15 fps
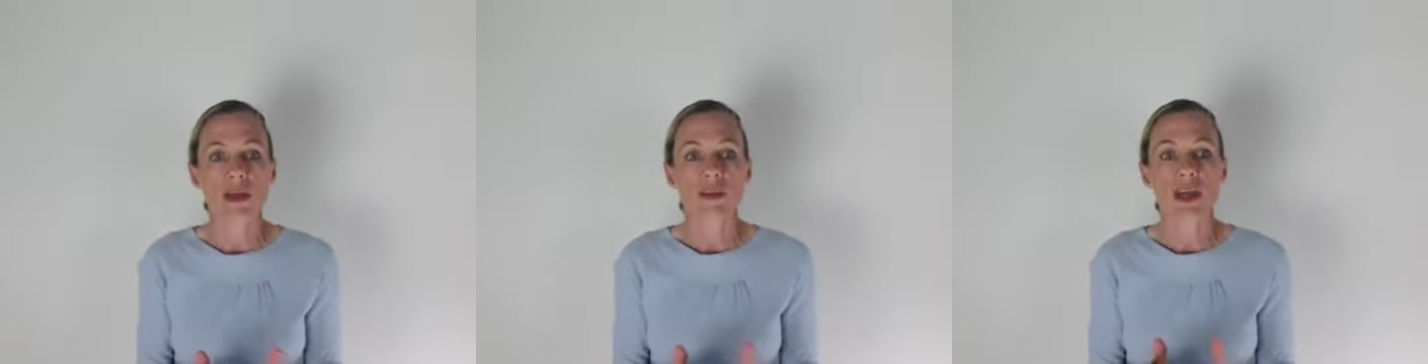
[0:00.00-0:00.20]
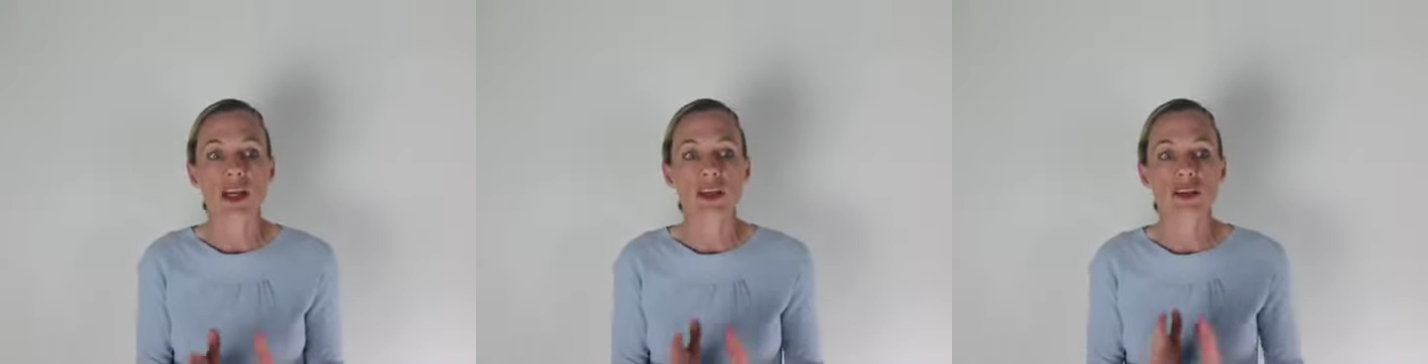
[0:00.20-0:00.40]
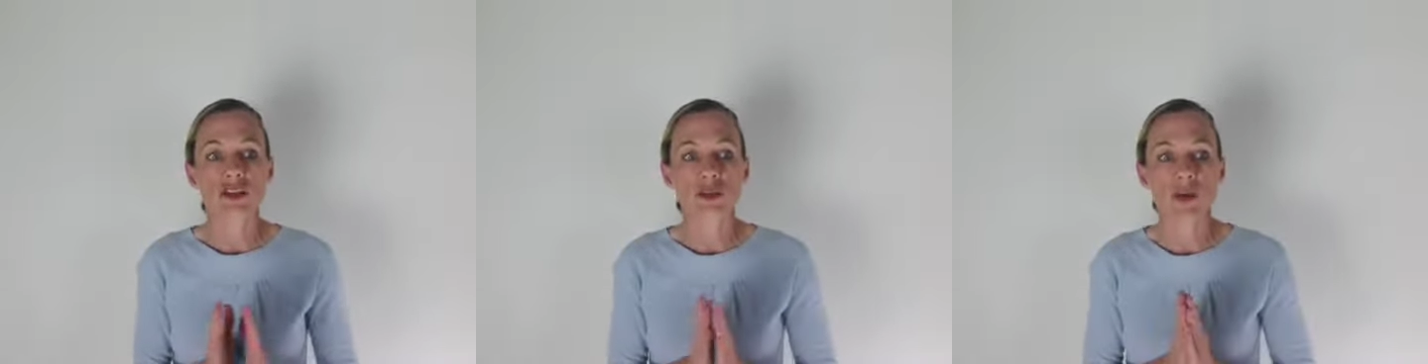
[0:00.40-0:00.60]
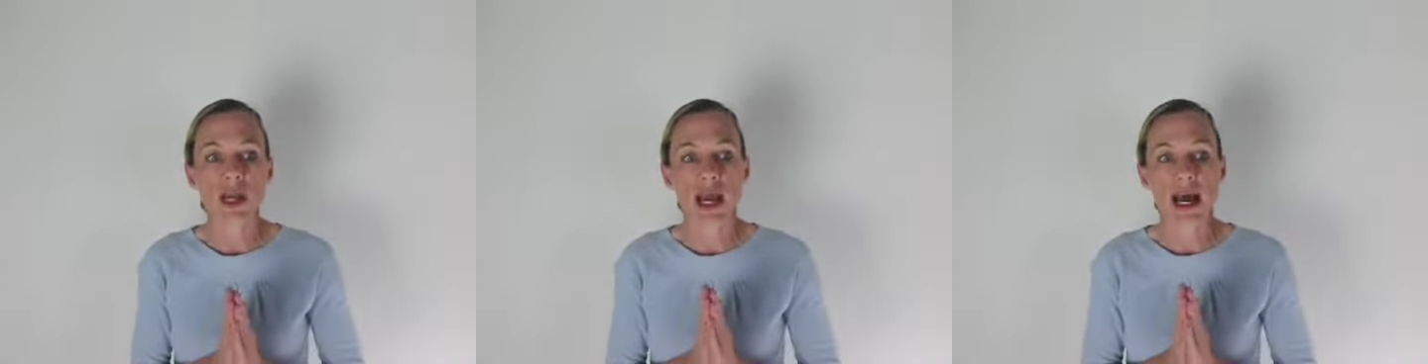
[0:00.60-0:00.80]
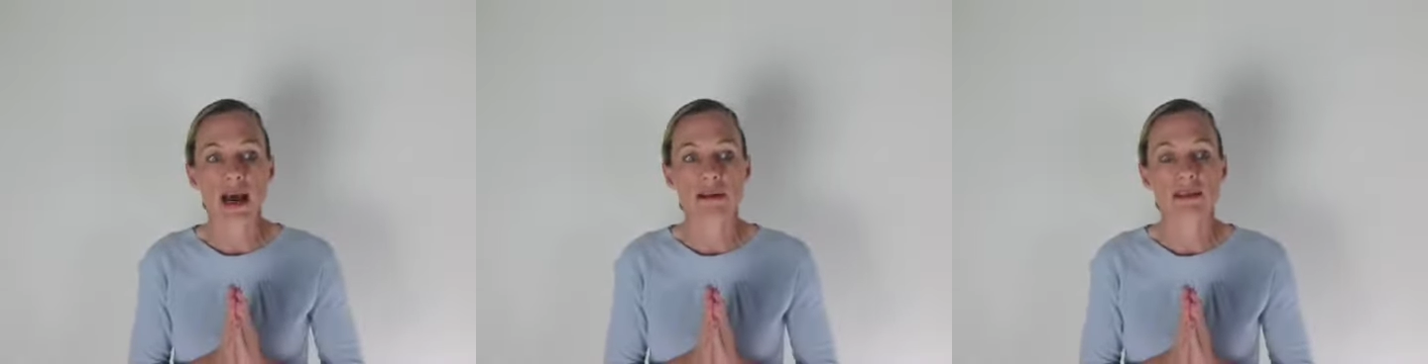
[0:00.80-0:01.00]
They
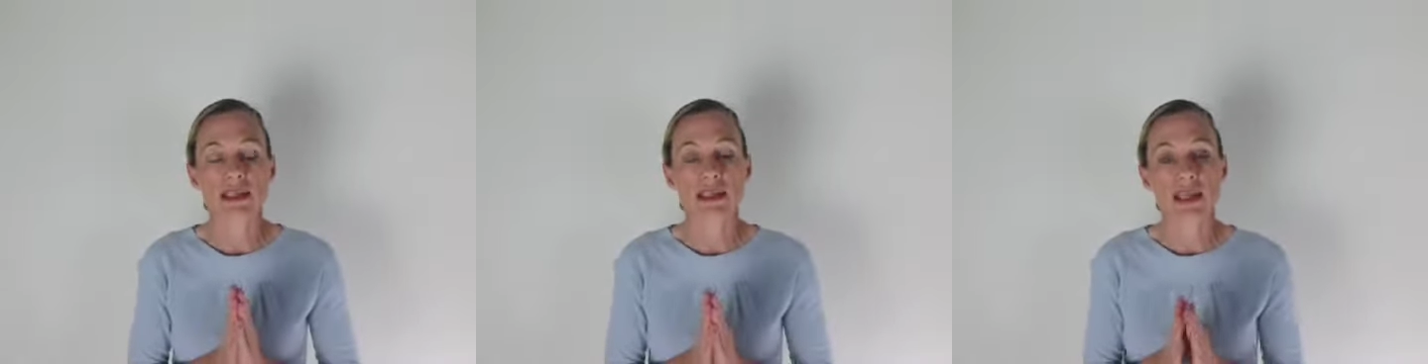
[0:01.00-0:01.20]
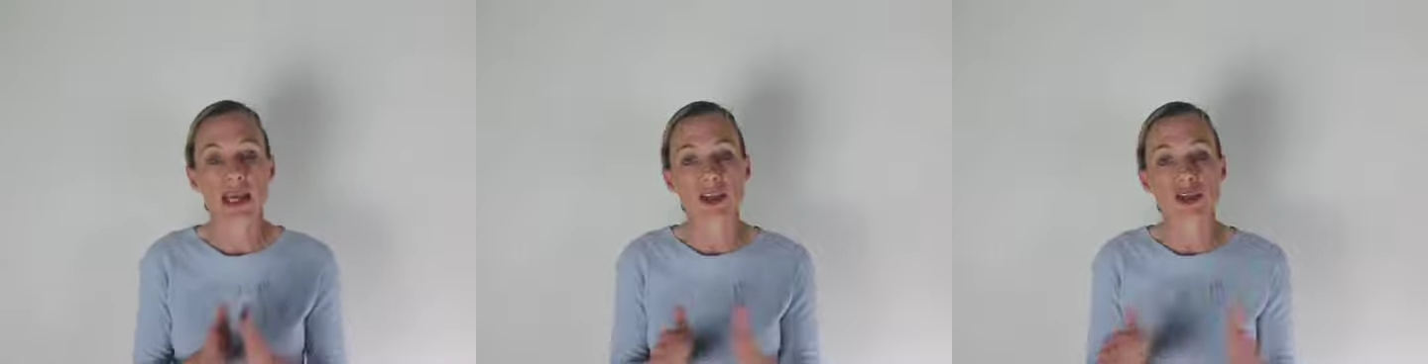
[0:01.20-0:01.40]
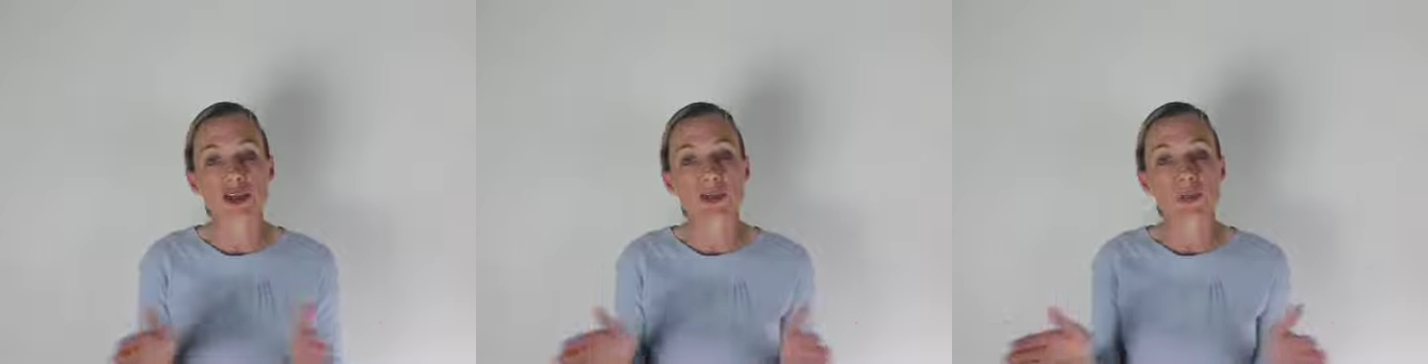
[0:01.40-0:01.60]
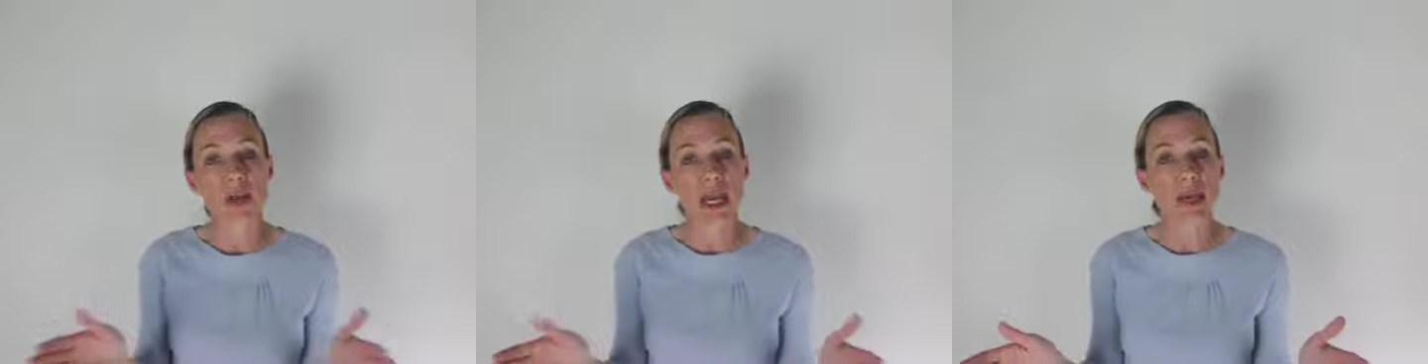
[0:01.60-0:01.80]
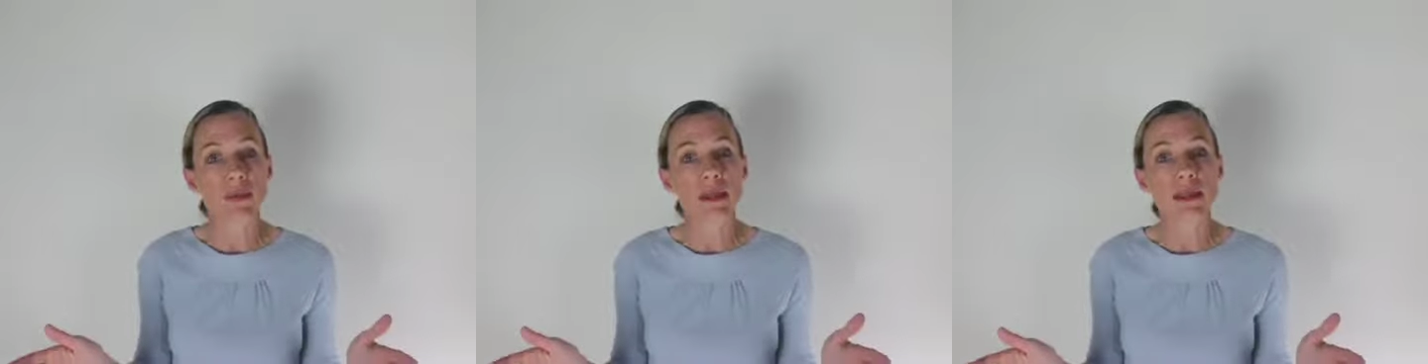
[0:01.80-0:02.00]
usually have scheduled
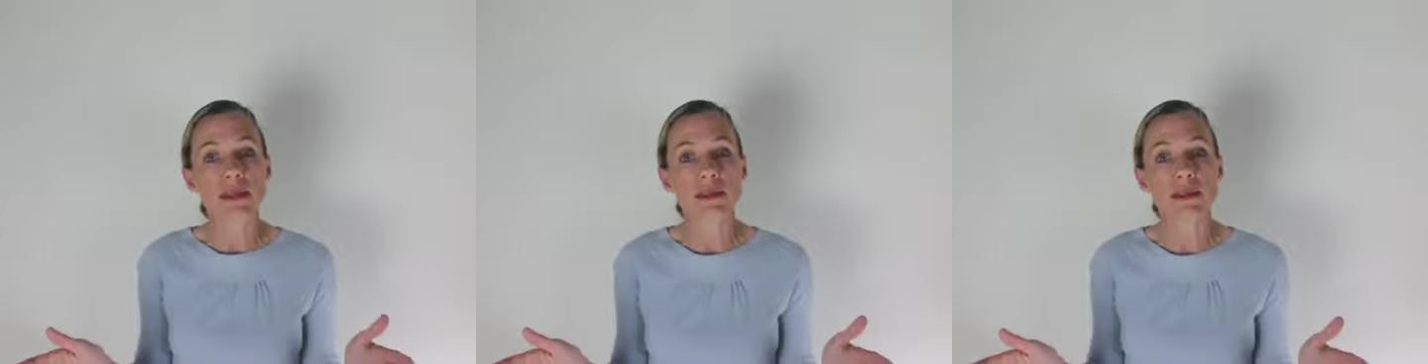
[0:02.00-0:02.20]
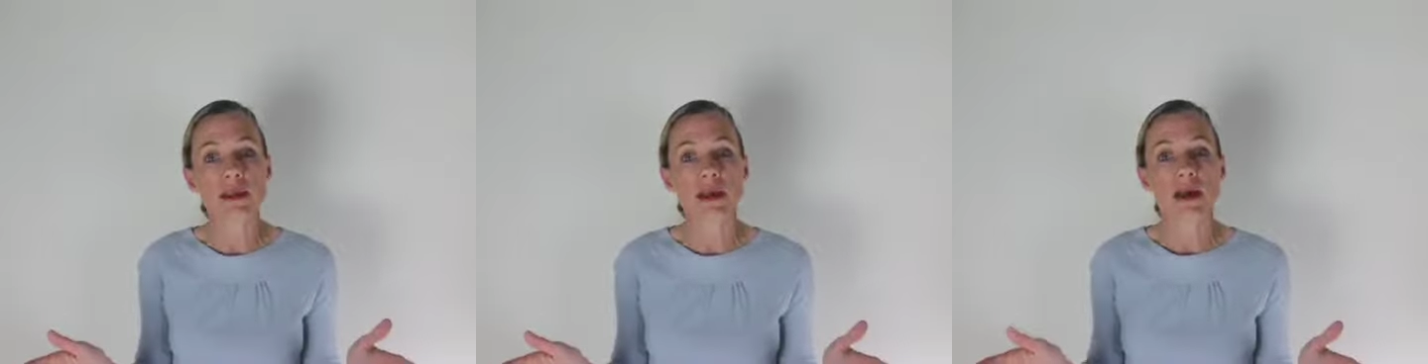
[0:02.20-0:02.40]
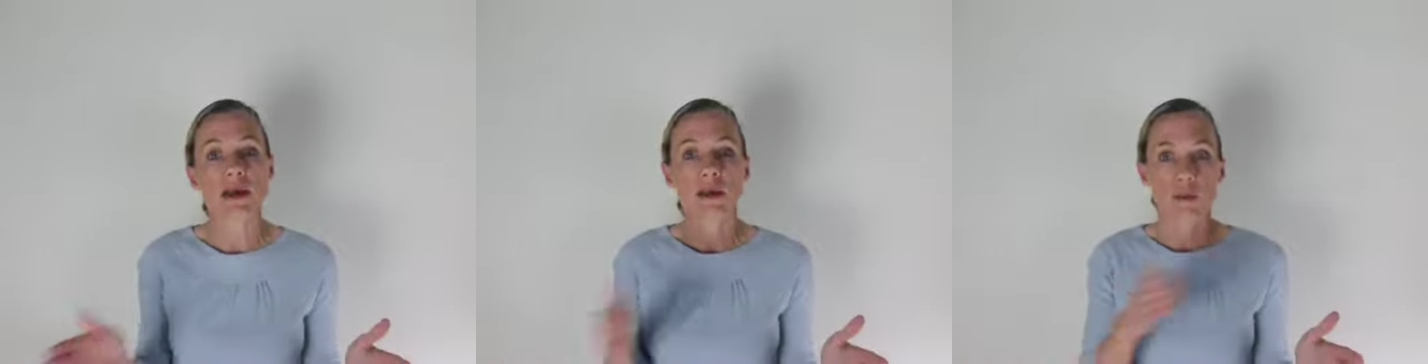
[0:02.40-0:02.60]
payments,